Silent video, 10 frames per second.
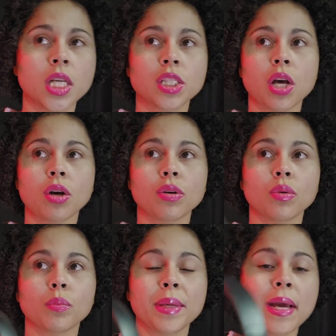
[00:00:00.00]

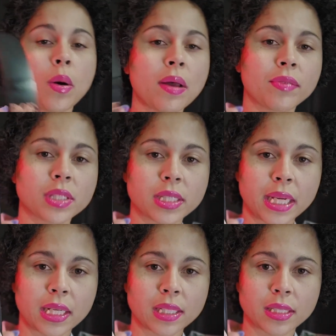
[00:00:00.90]
So POF is a
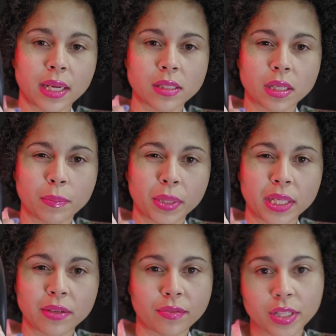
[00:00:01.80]
dating site. It's like
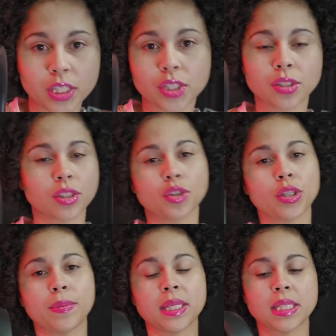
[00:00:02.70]
Plenty of Fish. It's a
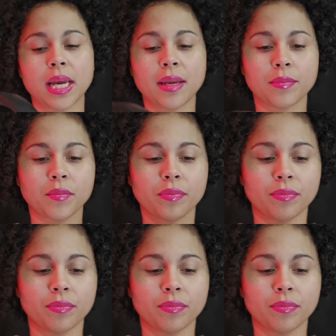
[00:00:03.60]
streaming site.